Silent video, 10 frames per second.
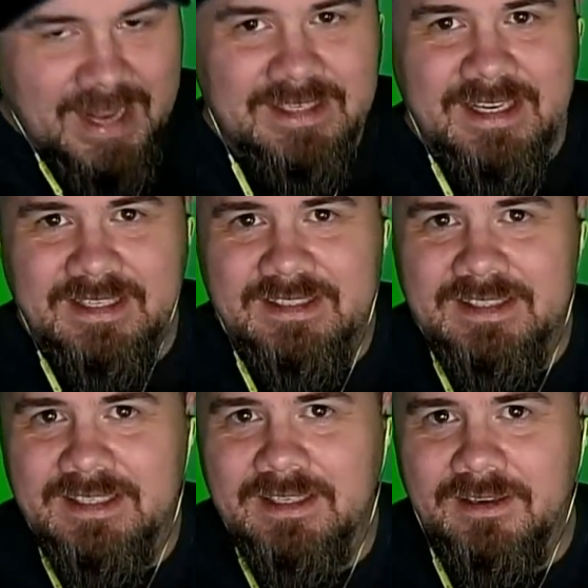
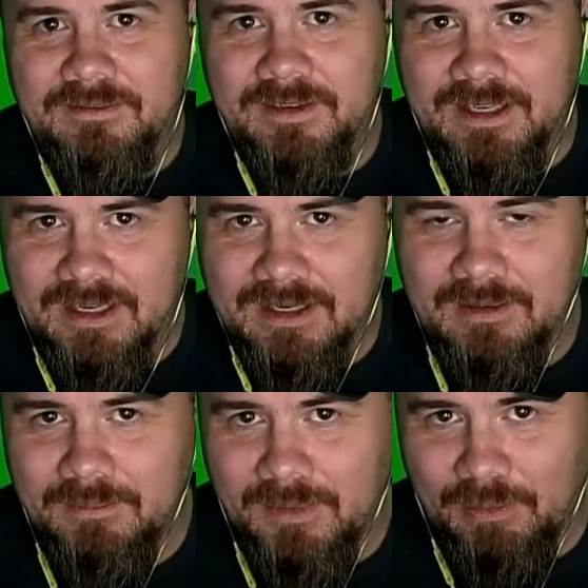tendency of
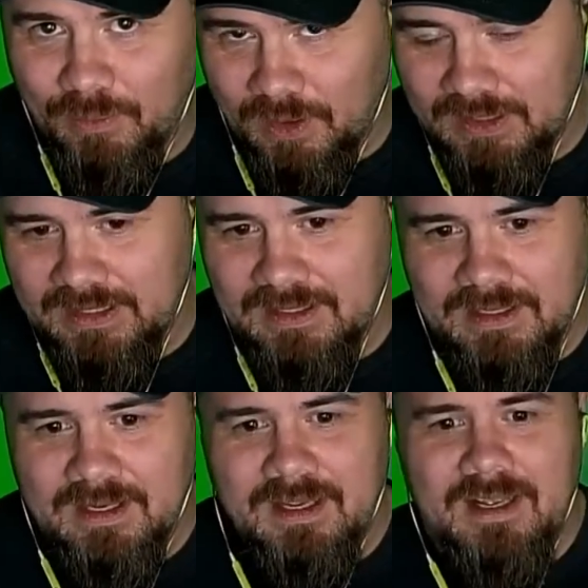forgetting my wallet
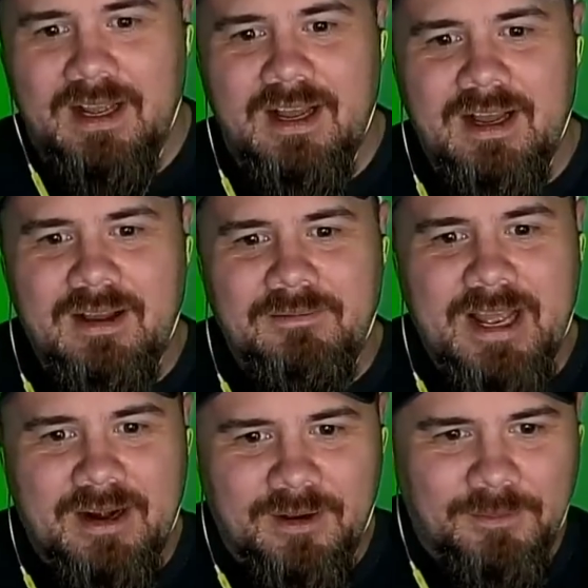
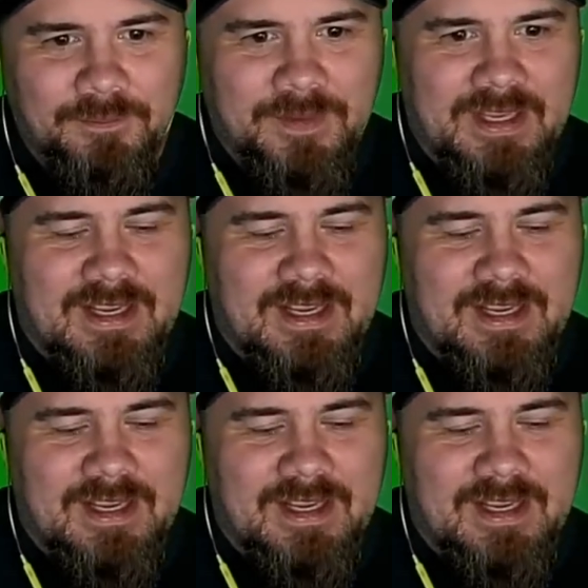at home.